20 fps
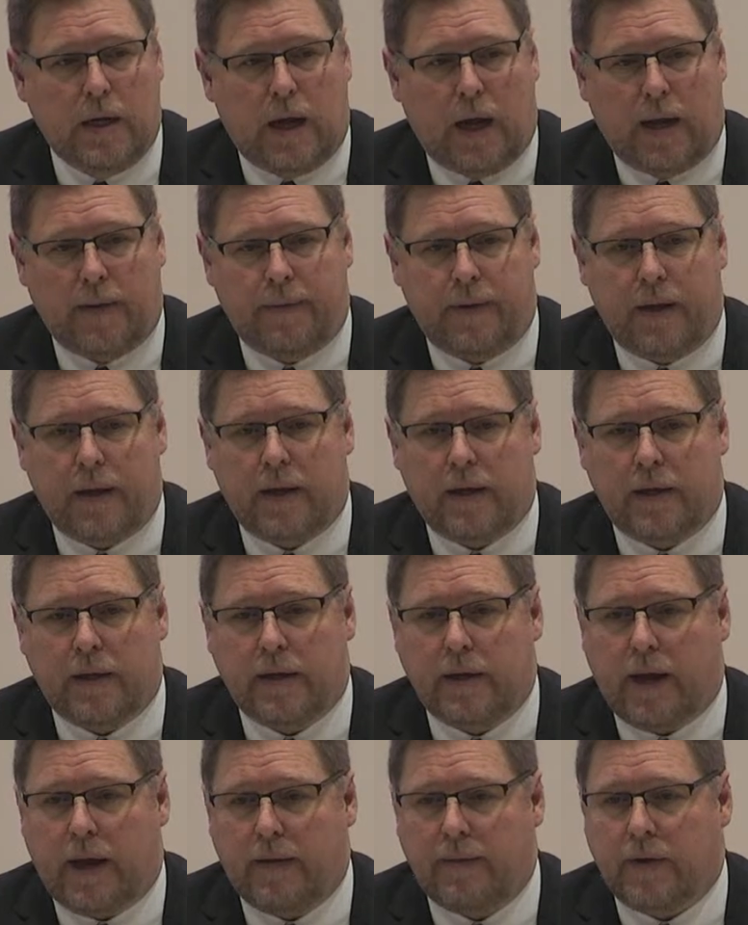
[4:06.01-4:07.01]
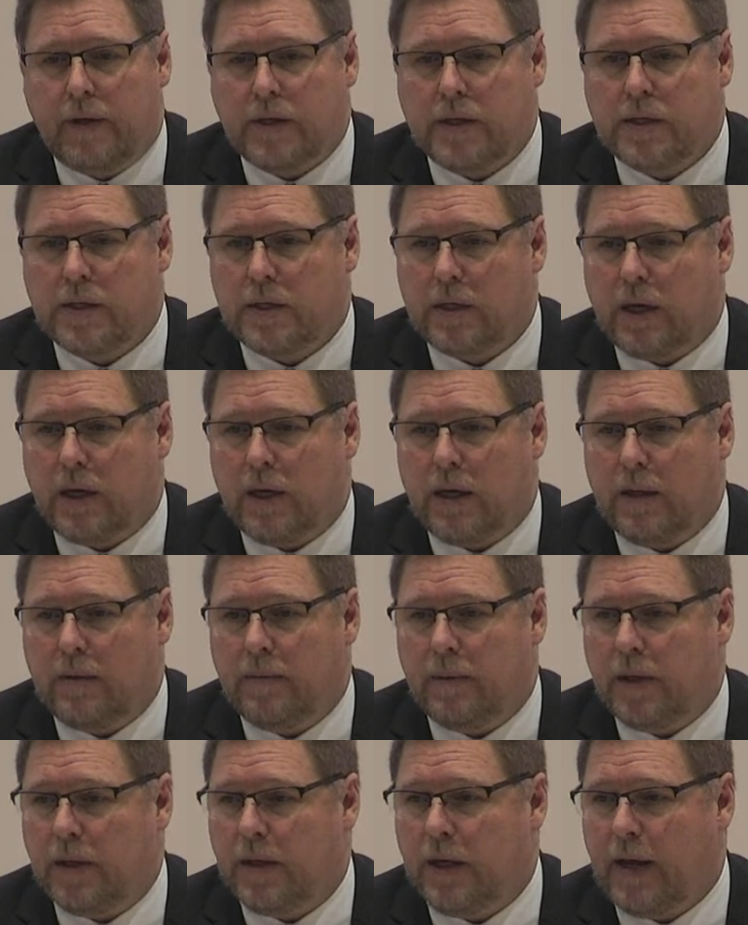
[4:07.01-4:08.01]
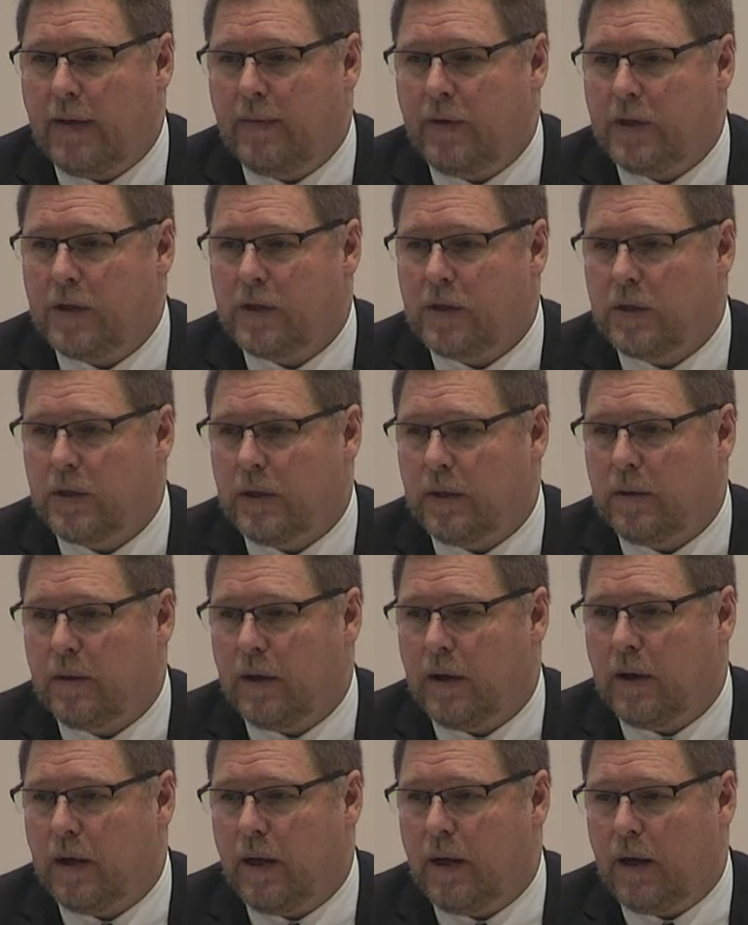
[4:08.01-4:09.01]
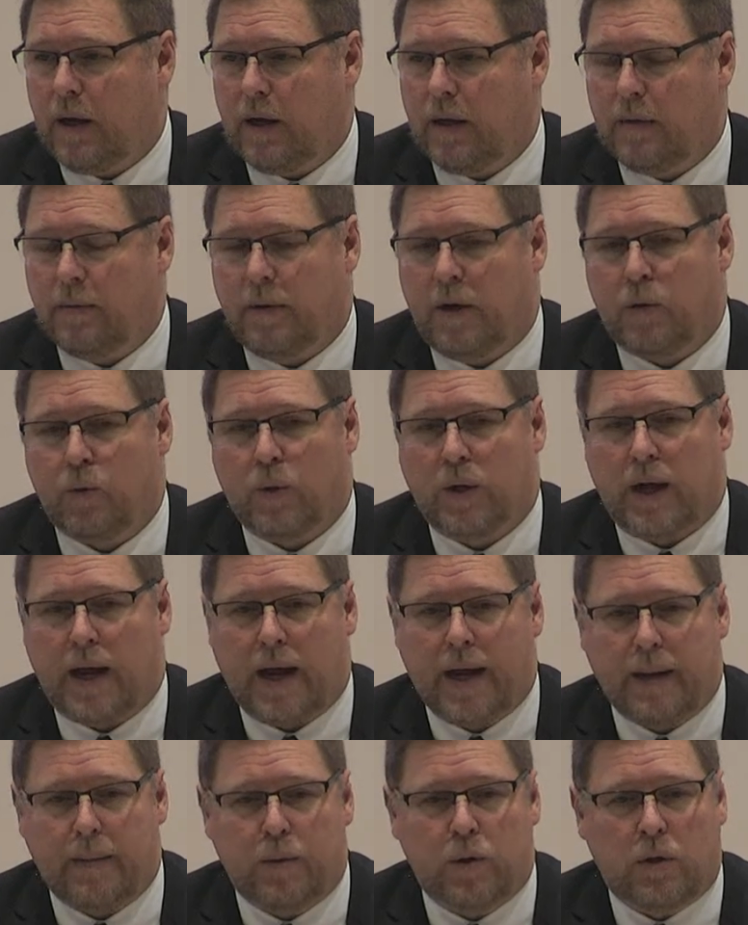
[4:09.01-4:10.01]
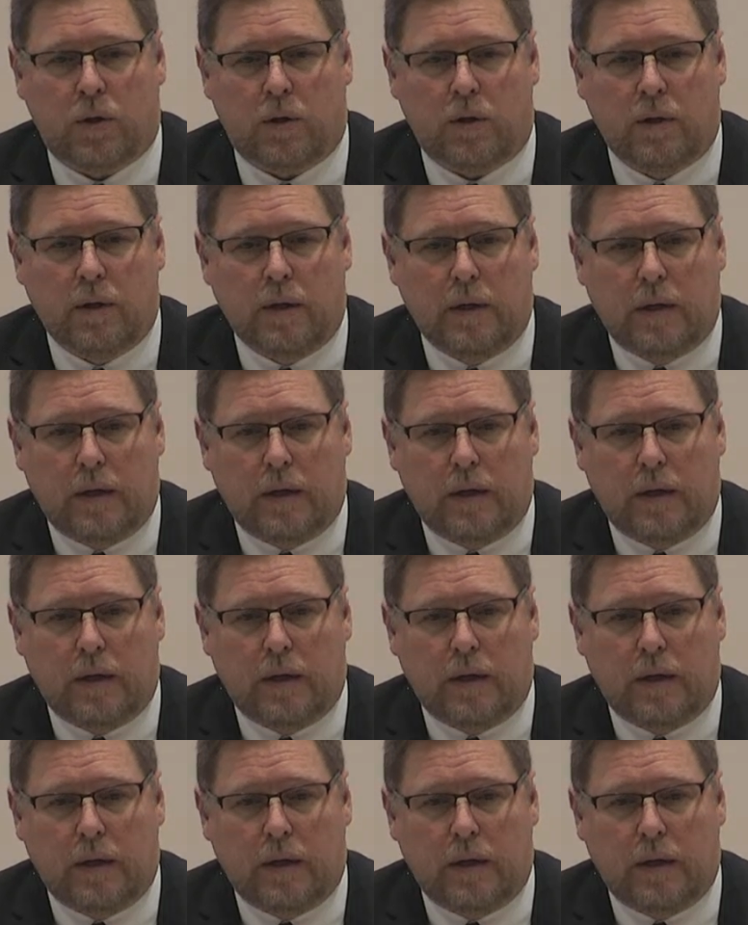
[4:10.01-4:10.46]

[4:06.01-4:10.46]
and then gave us a reliable,